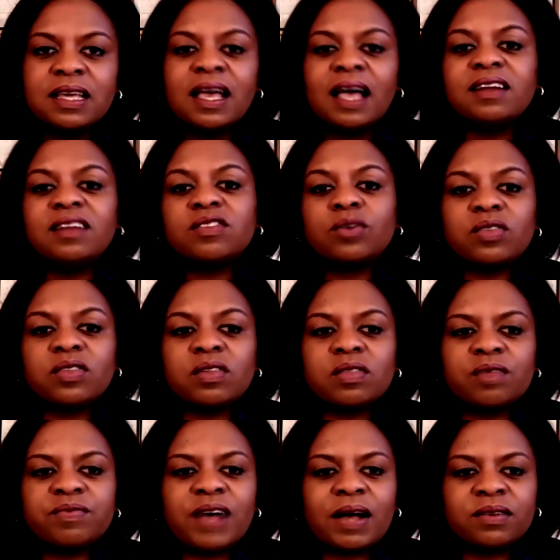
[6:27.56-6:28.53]
and it's also
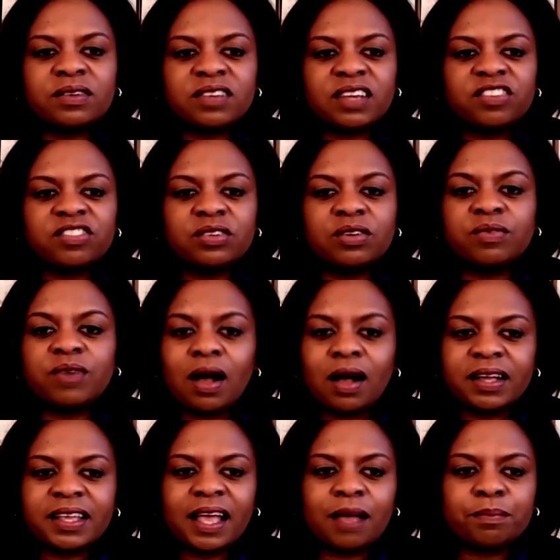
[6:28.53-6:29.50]
the foundation of
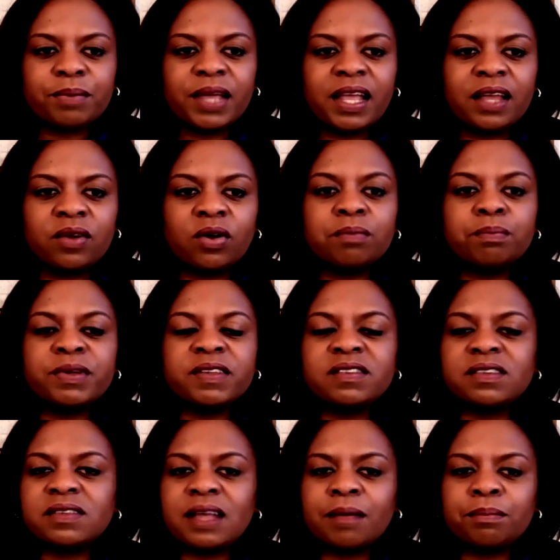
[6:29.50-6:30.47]
our campaign on
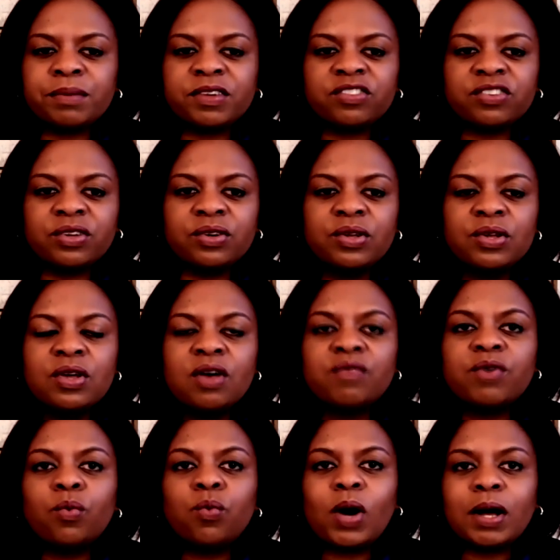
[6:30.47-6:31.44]
business ambition
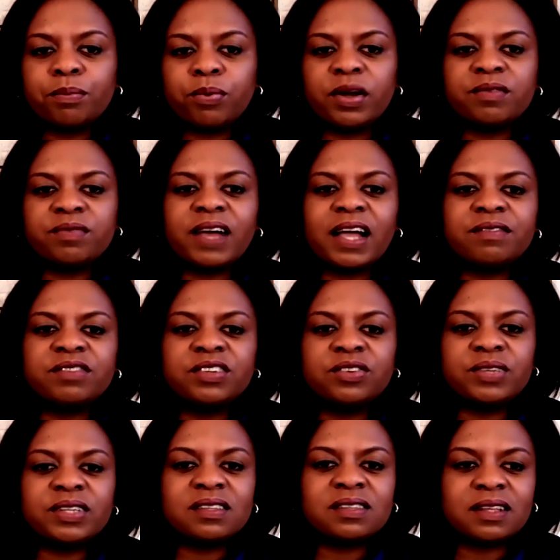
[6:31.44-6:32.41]
for 1.5
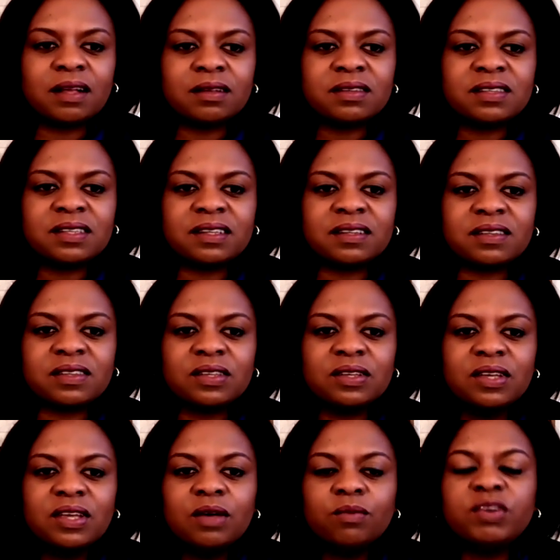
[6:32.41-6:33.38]
degrees Celsius,
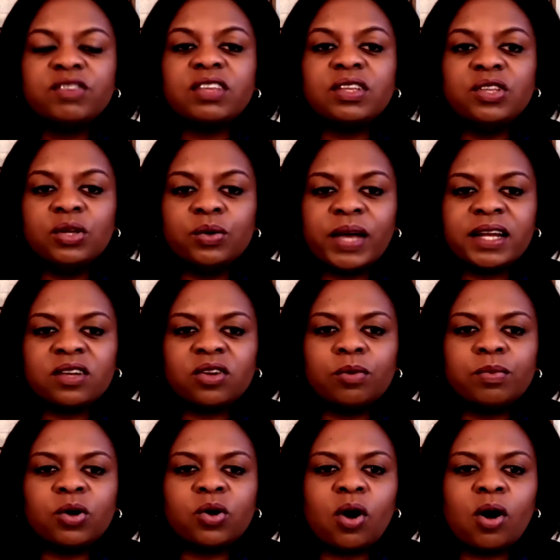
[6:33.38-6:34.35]
which the UN
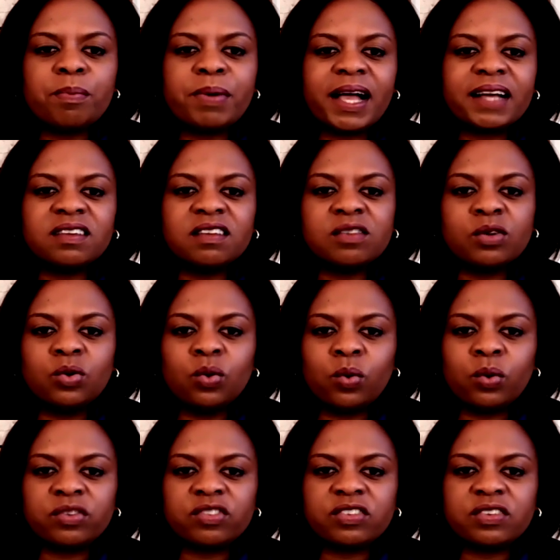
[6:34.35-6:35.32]
Global Compact has
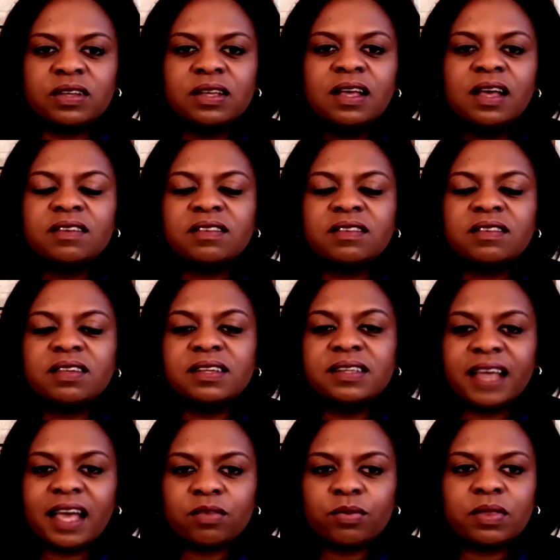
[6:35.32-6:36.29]
launched together
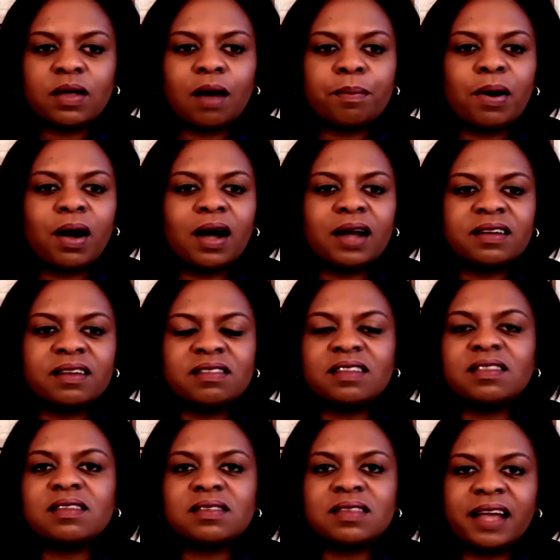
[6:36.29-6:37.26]
with our partners at the
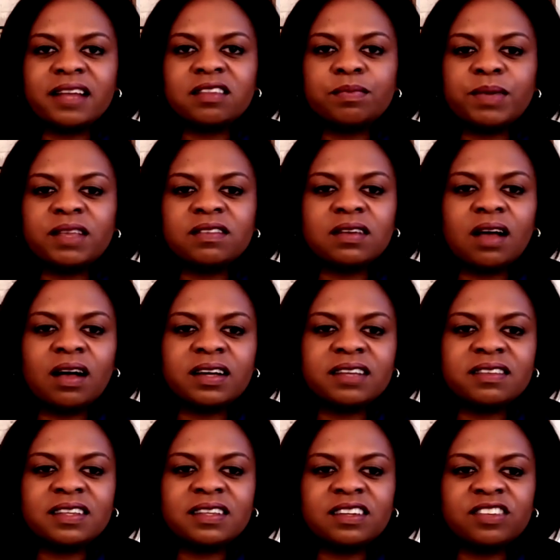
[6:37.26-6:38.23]
Science-Based
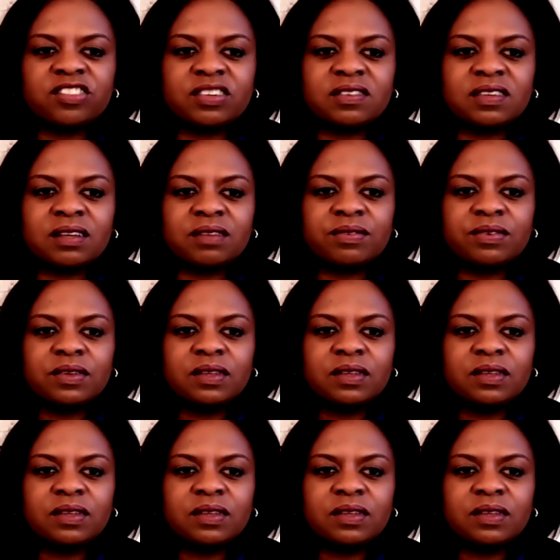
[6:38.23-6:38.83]
Targets Initiative.